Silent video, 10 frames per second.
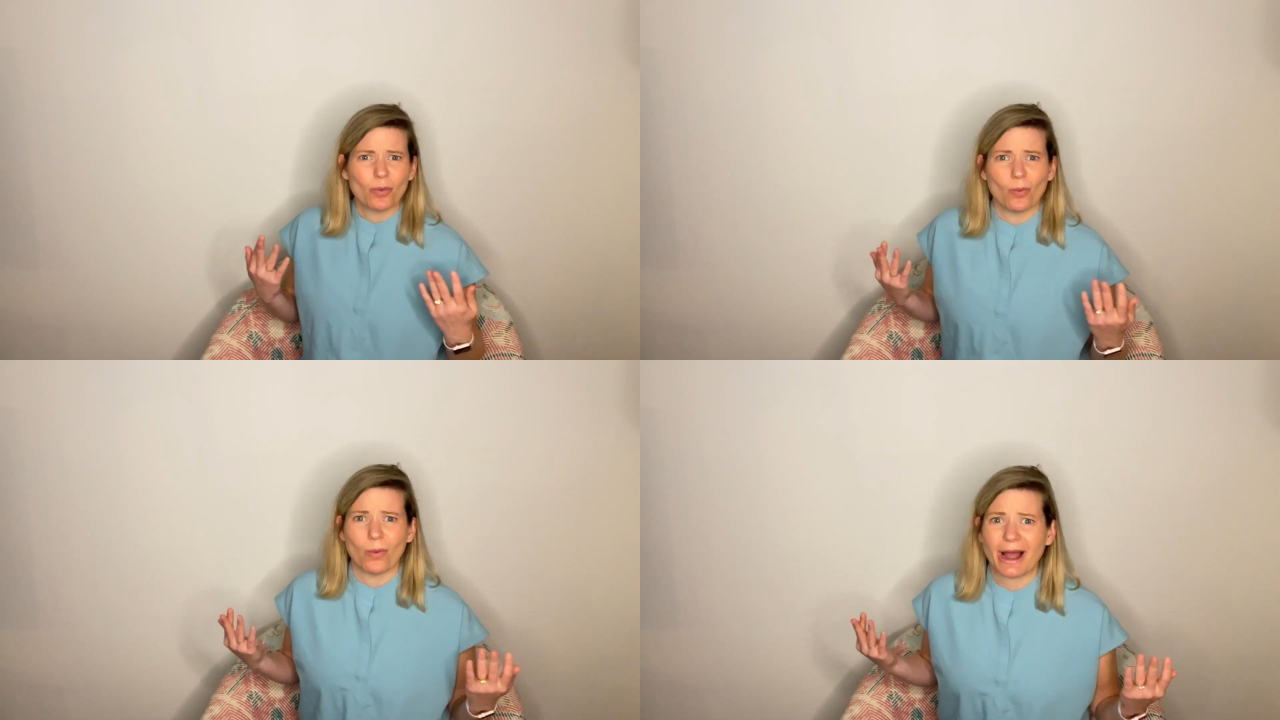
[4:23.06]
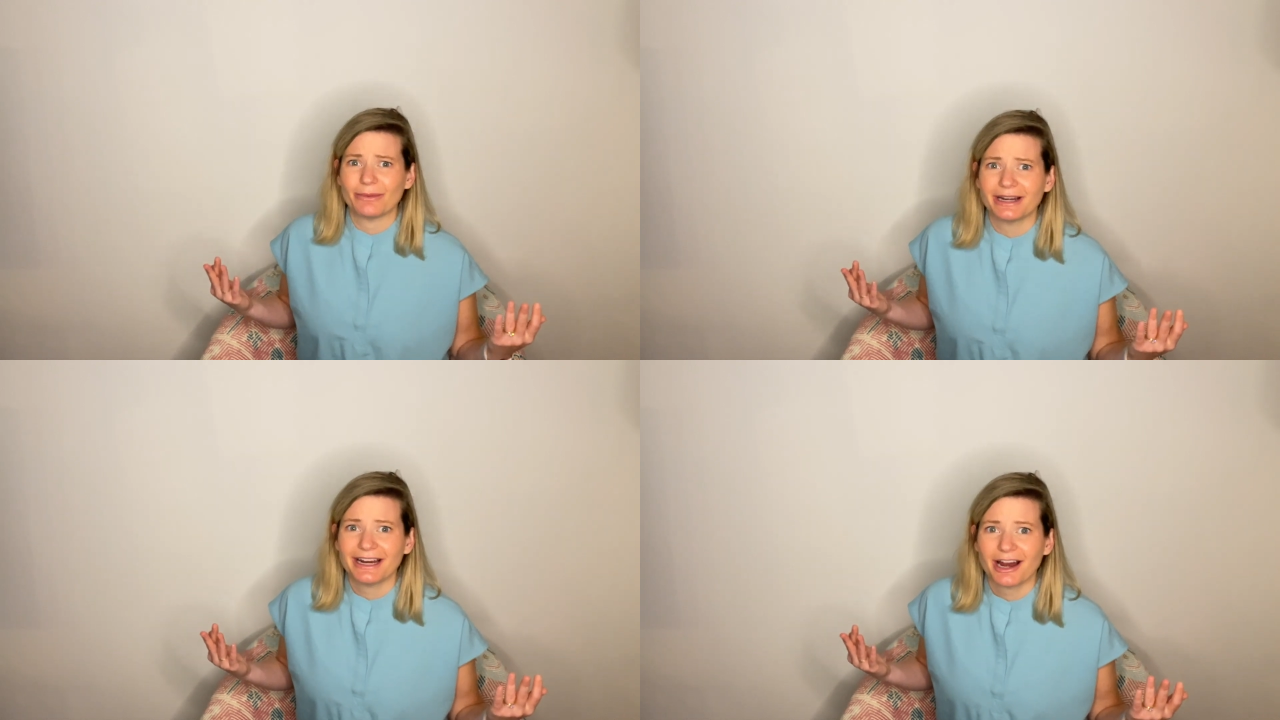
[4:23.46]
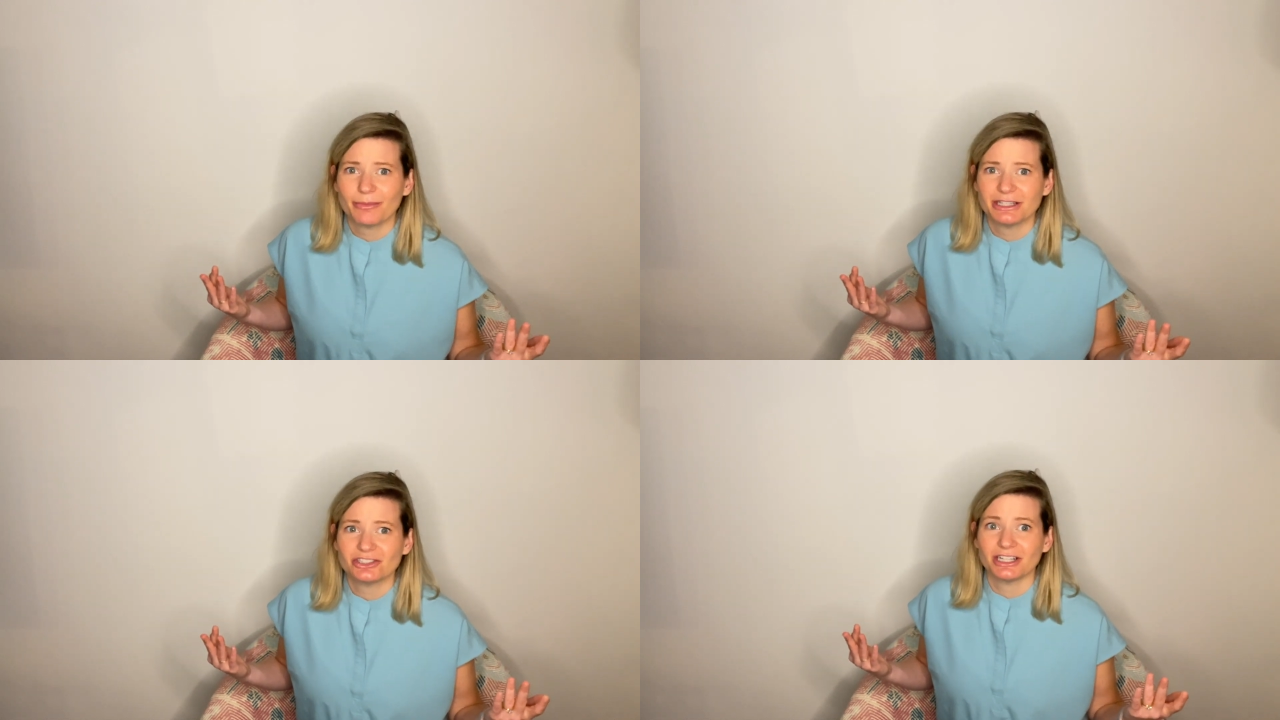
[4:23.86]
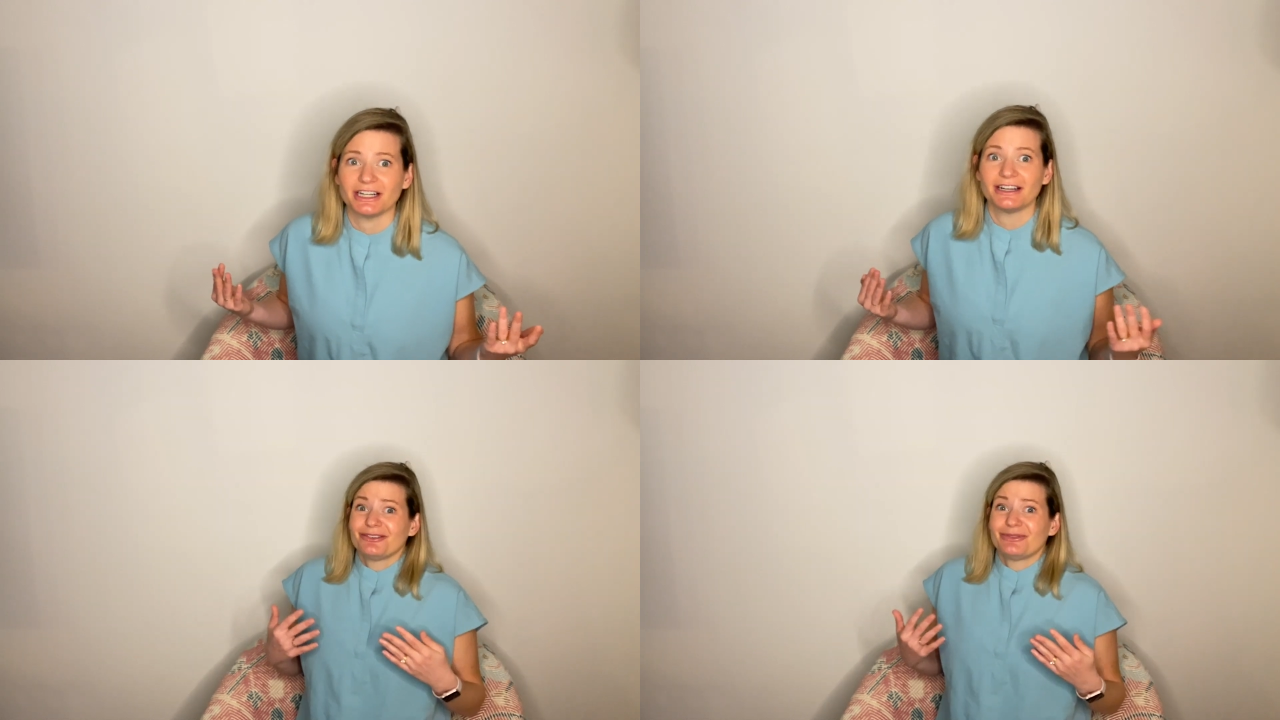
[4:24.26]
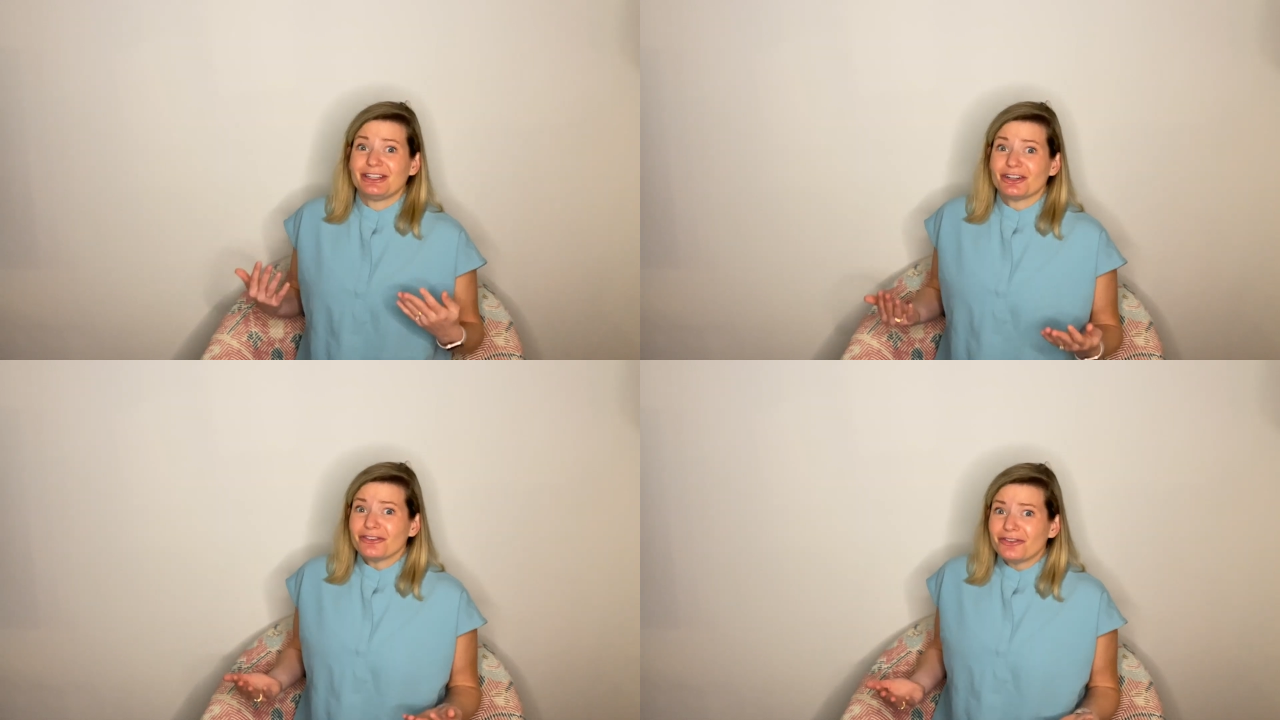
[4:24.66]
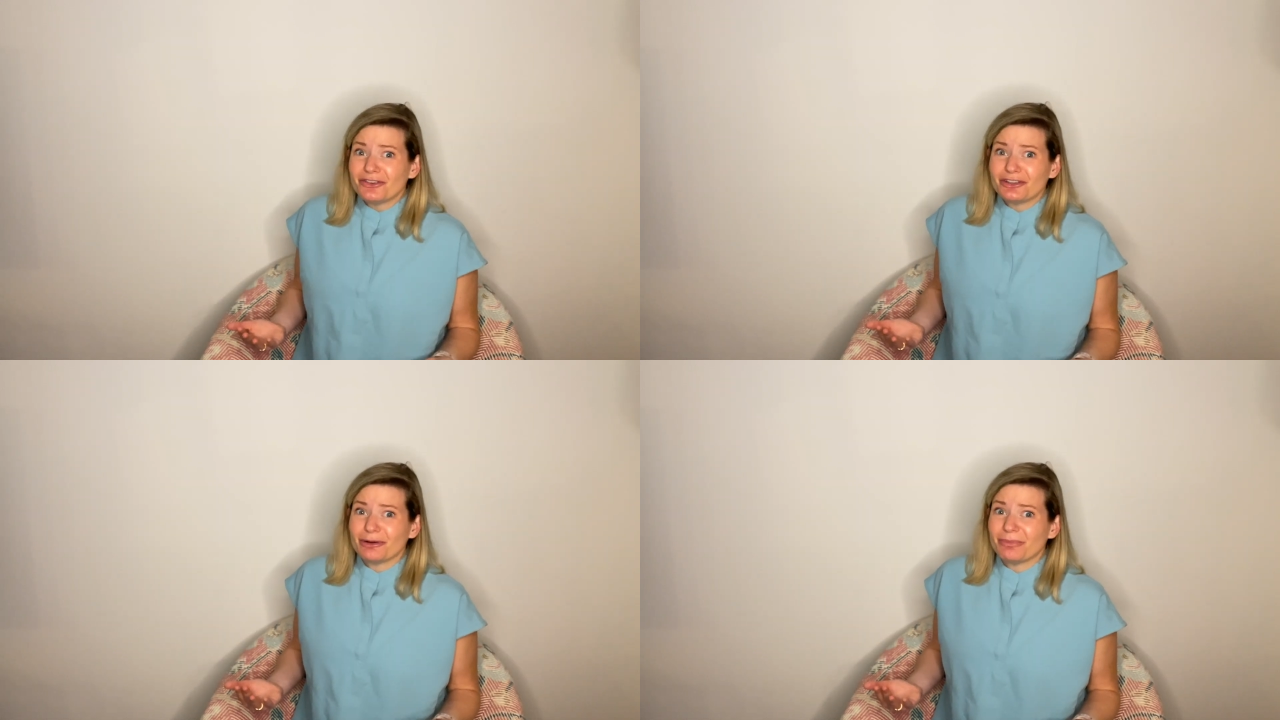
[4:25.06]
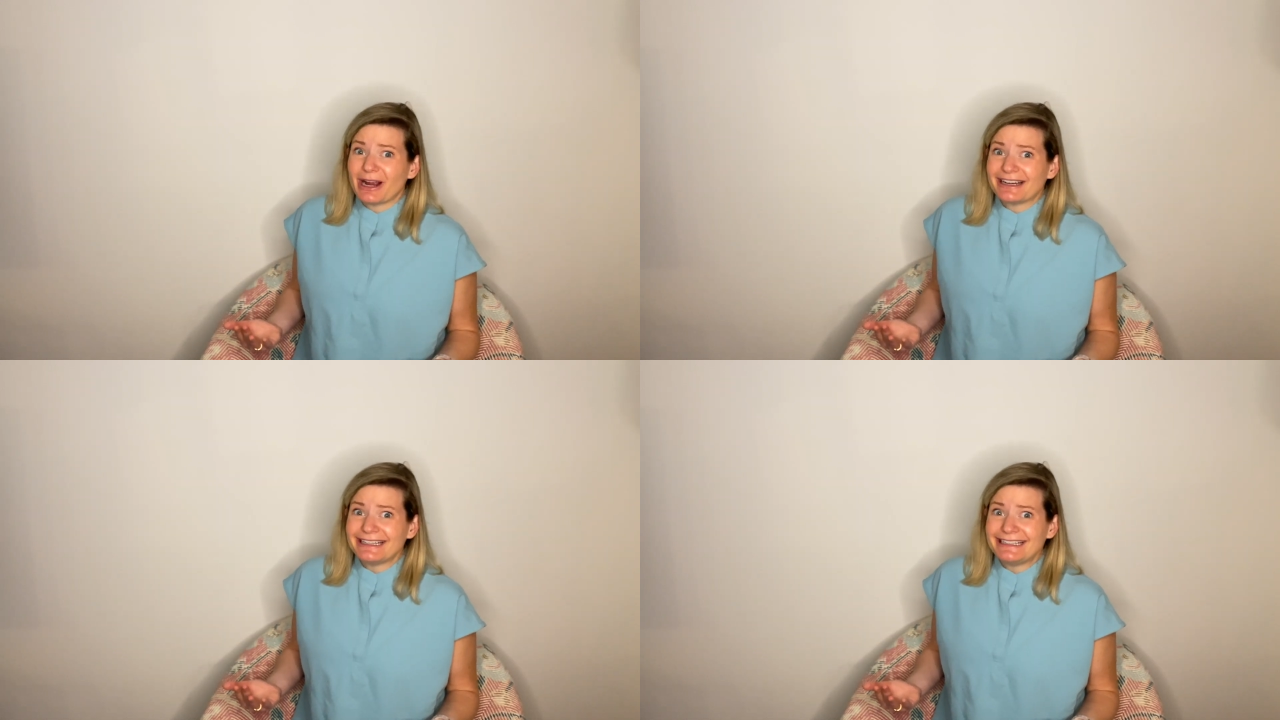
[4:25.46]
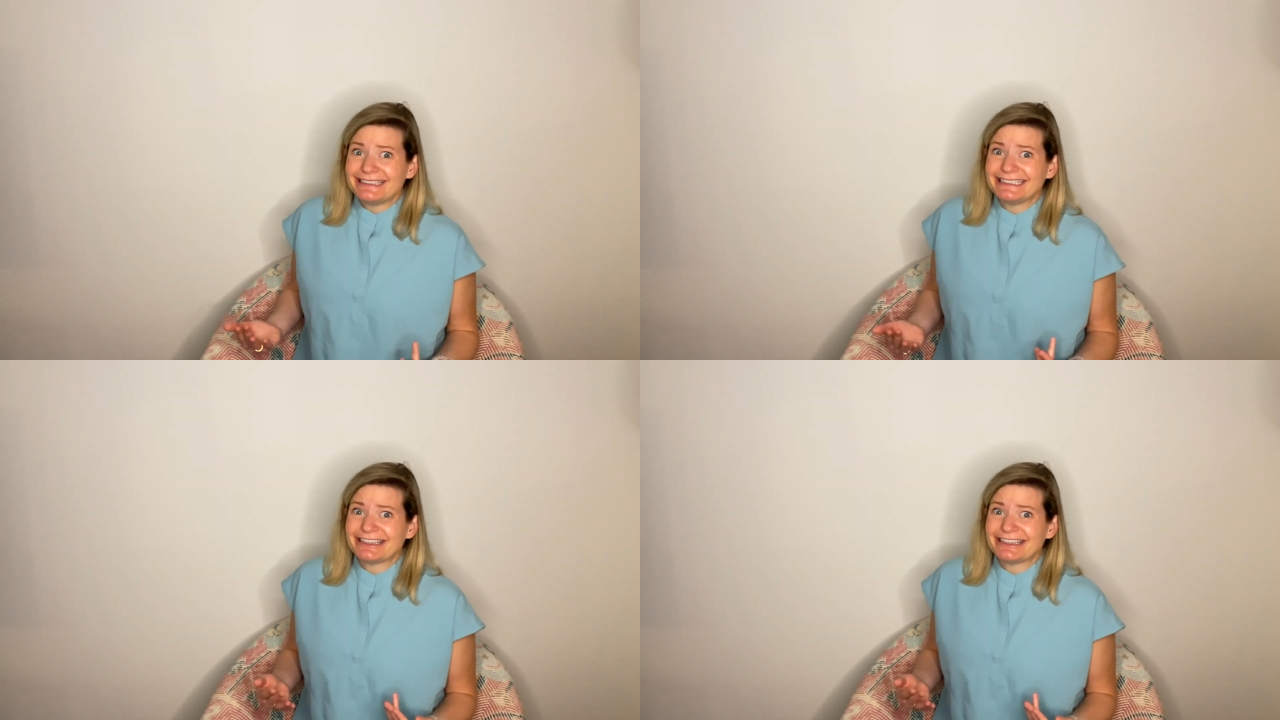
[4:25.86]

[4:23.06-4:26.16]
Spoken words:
why would I not be sure? When you're full-term pregnant,